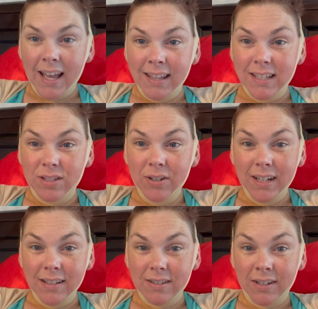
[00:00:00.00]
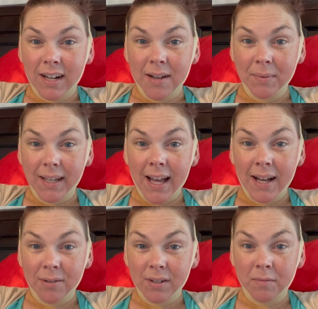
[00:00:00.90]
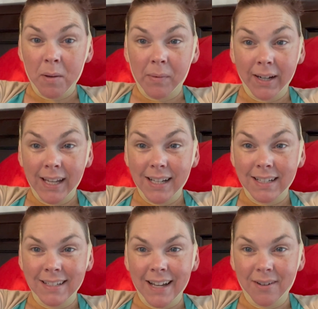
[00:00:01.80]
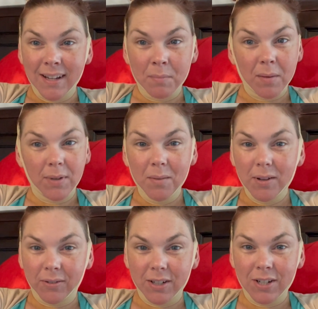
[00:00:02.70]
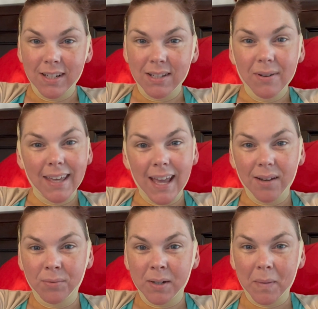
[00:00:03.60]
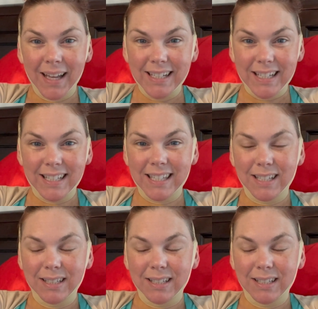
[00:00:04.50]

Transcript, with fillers: and these drains are coming out of my body down in my pubic region, so I can't wear panties.